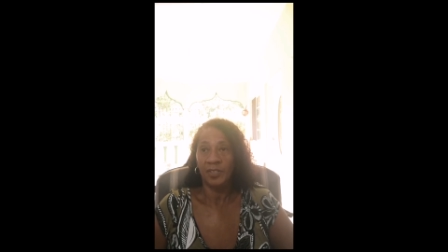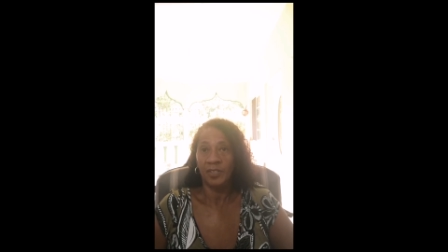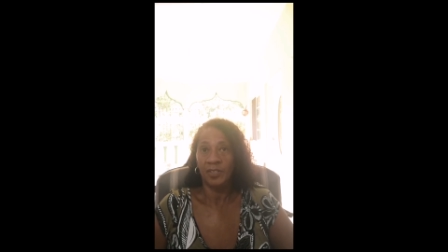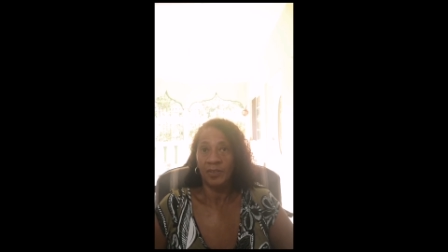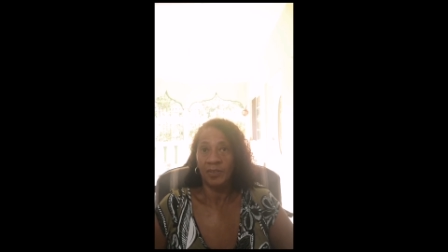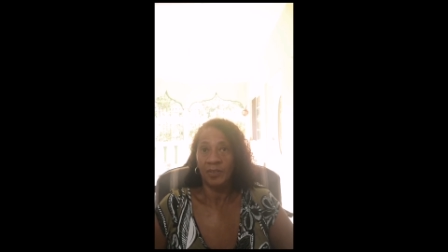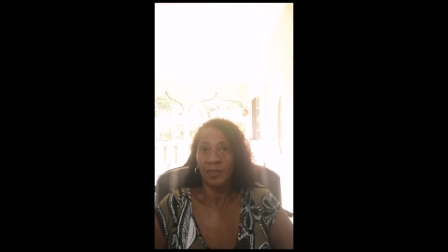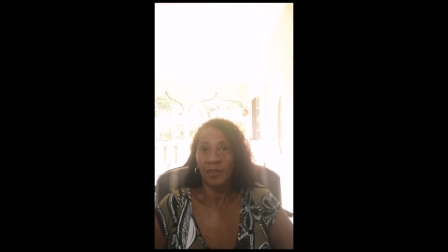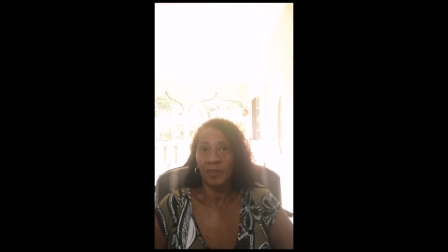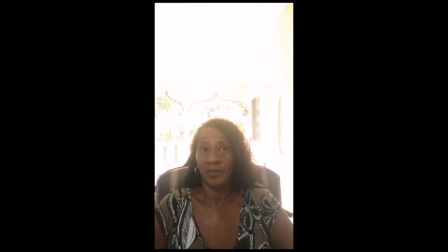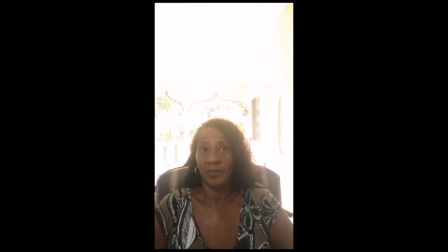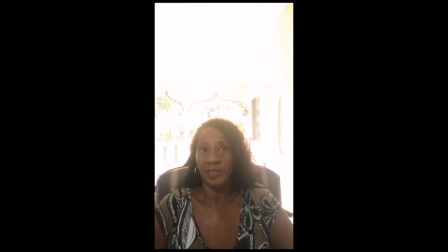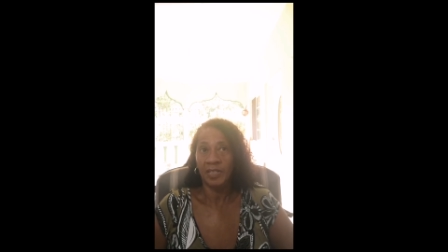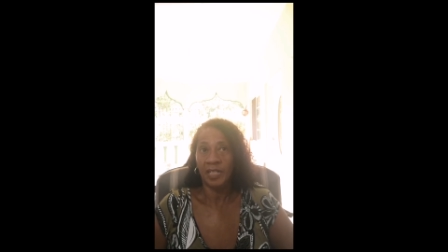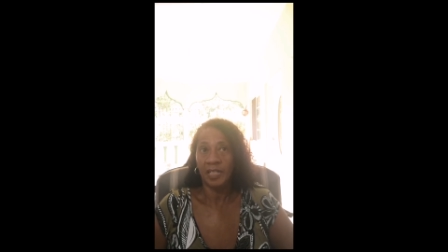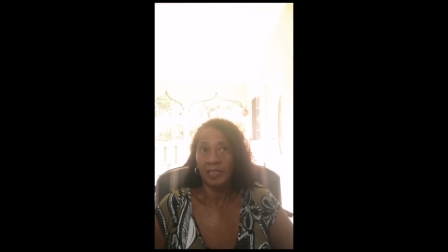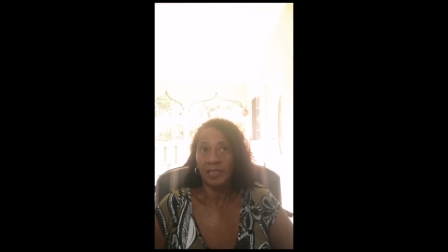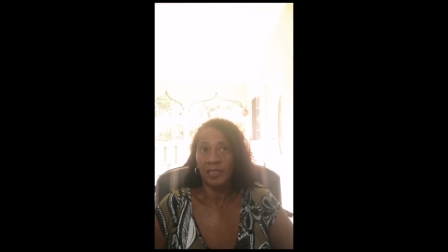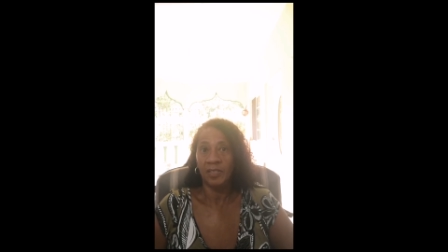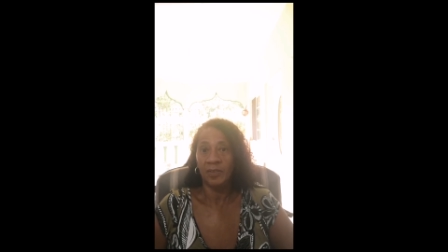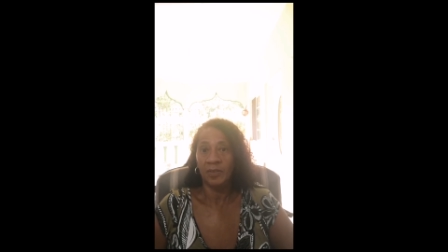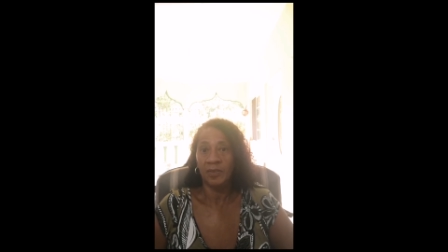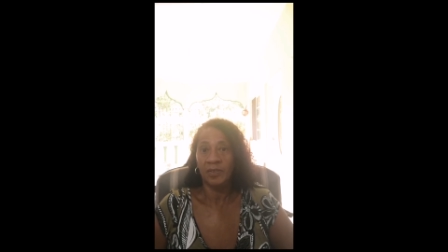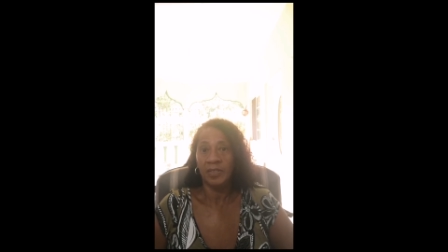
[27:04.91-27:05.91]
and
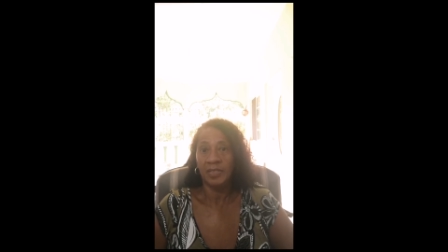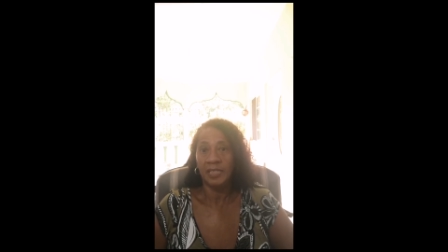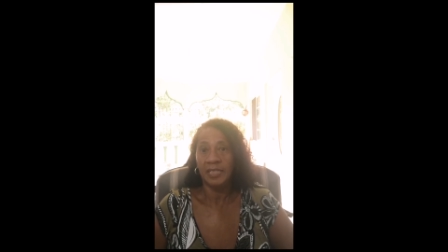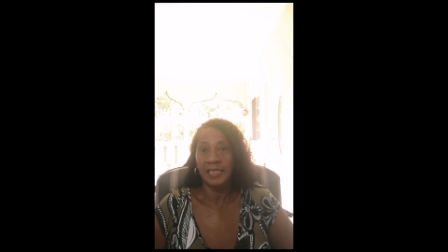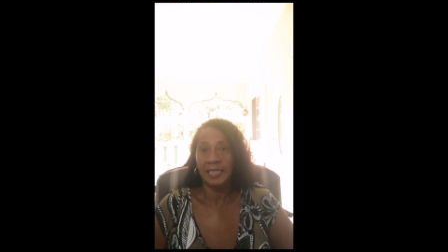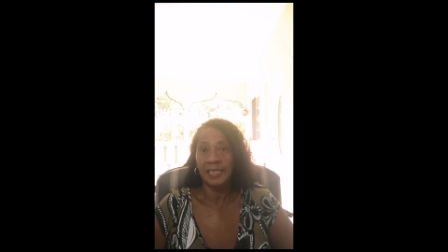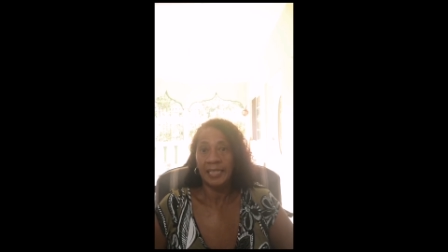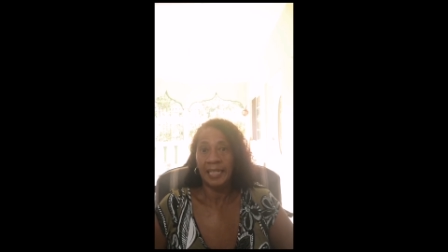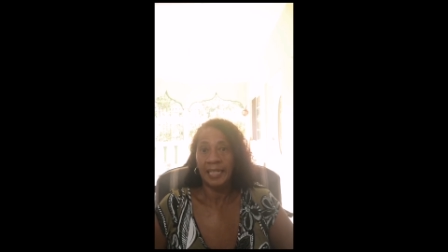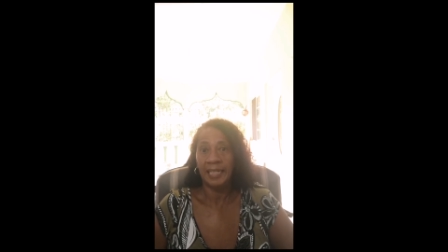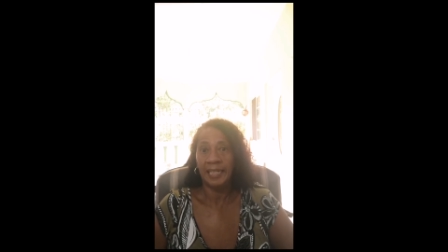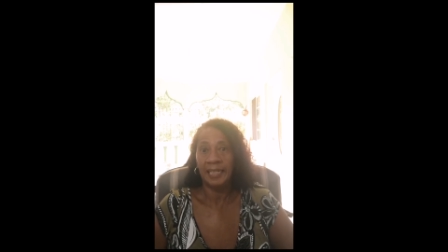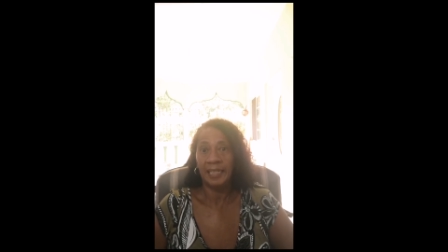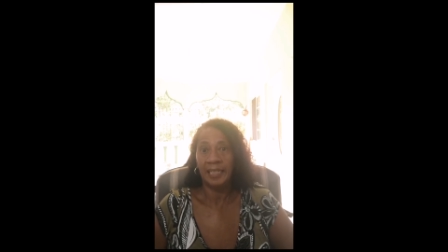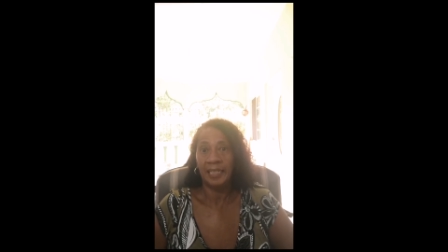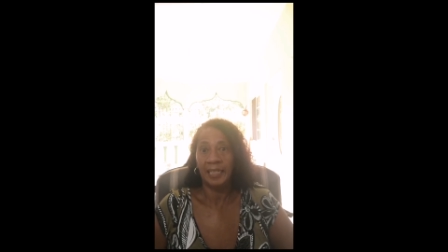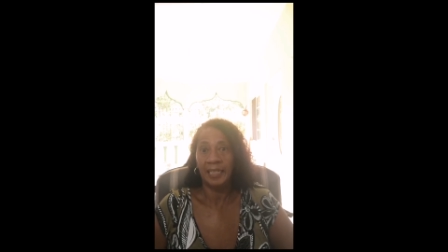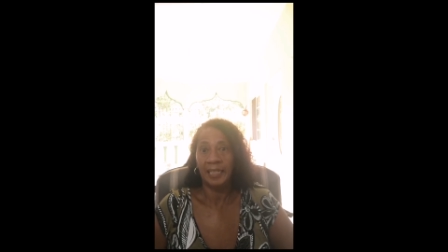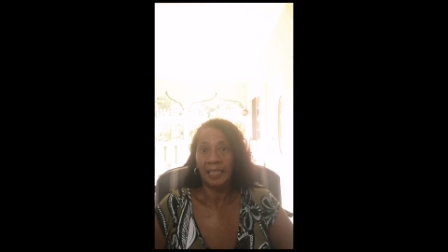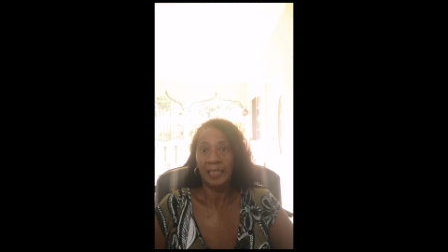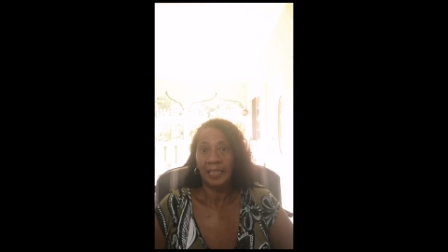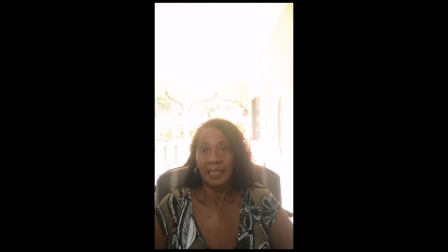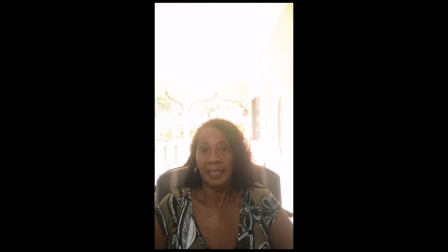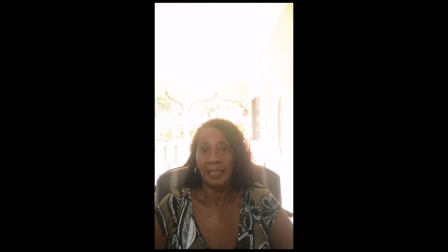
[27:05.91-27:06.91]
contacted us to say,